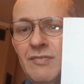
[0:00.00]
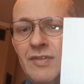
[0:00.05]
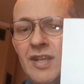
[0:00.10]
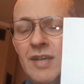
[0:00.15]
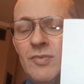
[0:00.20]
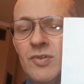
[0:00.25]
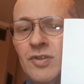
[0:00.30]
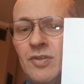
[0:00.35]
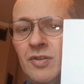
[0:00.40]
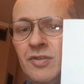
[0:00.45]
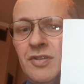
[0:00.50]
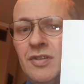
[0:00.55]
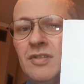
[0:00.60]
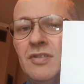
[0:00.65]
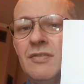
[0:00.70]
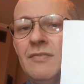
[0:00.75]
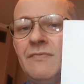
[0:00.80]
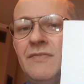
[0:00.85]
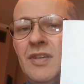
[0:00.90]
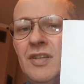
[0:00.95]
shooting
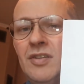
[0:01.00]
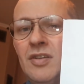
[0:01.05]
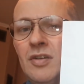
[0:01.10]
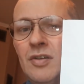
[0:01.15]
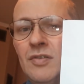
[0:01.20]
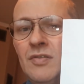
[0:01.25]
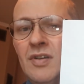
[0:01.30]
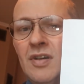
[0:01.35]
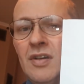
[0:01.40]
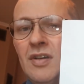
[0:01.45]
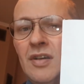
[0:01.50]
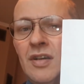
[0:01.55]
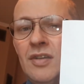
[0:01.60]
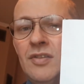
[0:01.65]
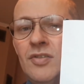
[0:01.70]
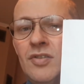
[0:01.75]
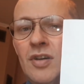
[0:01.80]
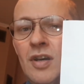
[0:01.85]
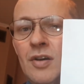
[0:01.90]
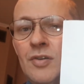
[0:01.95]
the video, it
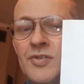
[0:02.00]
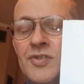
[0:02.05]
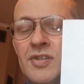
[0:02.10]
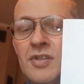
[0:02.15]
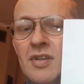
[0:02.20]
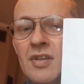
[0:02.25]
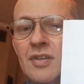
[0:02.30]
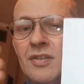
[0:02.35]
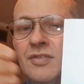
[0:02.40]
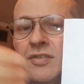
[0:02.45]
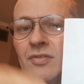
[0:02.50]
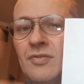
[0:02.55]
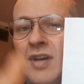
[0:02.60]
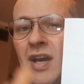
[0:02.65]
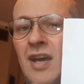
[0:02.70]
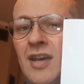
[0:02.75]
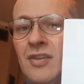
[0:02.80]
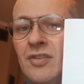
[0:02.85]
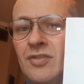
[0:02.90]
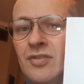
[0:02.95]
shows the
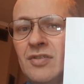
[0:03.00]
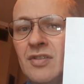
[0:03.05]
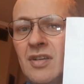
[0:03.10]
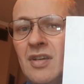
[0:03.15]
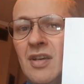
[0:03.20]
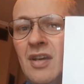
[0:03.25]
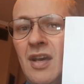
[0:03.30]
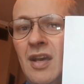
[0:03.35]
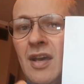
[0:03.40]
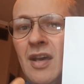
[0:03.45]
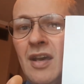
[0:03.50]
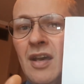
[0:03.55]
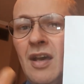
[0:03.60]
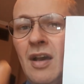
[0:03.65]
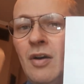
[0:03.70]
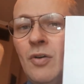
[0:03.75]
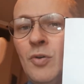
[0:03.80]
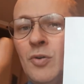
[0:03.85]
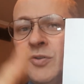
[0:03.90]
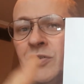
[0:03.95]
right
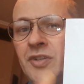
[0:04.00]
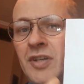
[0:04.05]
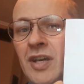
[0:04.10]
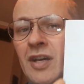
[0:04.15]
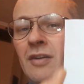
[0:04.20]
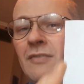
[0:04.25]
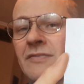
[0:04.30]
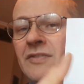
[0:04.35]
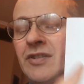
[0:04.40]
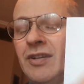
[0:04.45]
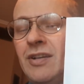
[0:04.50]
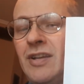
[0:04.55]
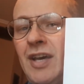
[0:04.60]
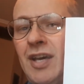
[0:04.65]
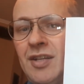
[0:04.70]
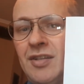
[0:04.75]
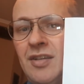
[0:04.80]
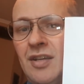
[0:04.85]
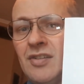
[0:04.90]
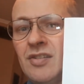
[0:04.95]
order of the
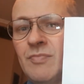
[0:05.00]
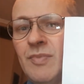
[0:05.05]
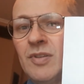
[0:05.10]
letters.